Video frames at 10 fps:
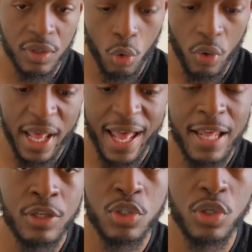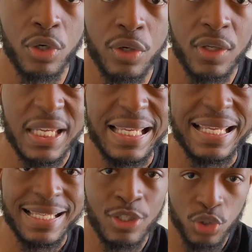or entered
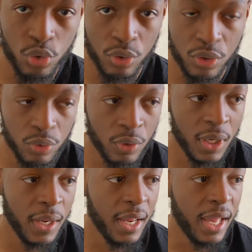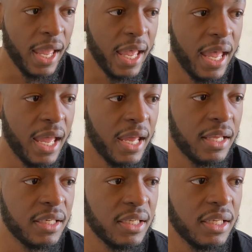into you.
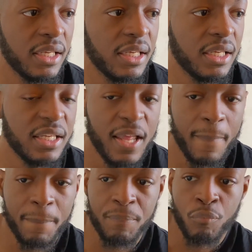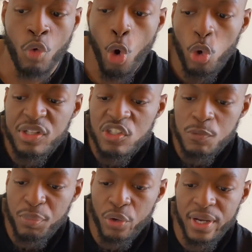And Holy
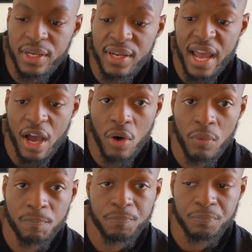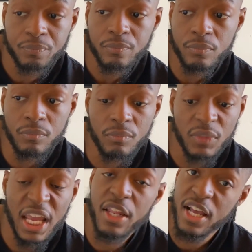Spirit now,
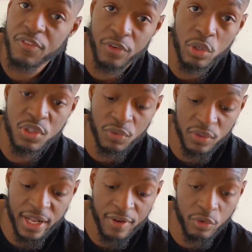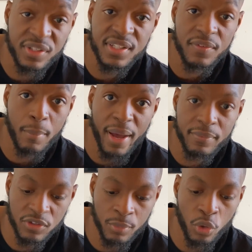and that for those of you that have received the
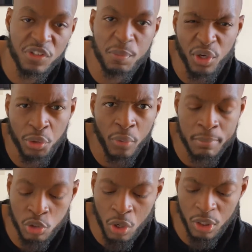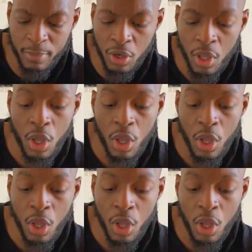baptism of the Holy Spirit know what I'm talking about.